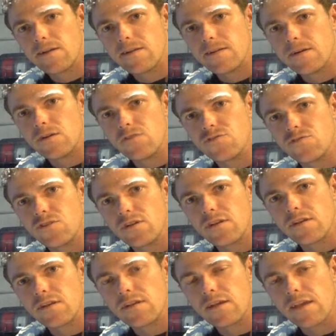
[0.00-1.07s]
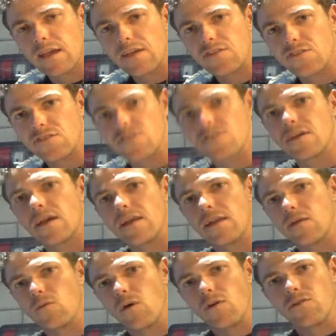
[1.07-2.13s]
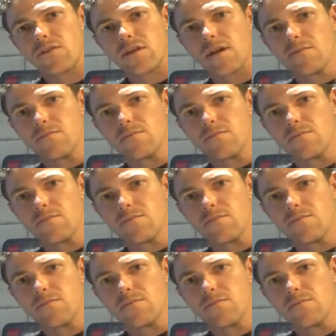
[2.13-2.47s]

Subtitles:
on certain occasions, and it won't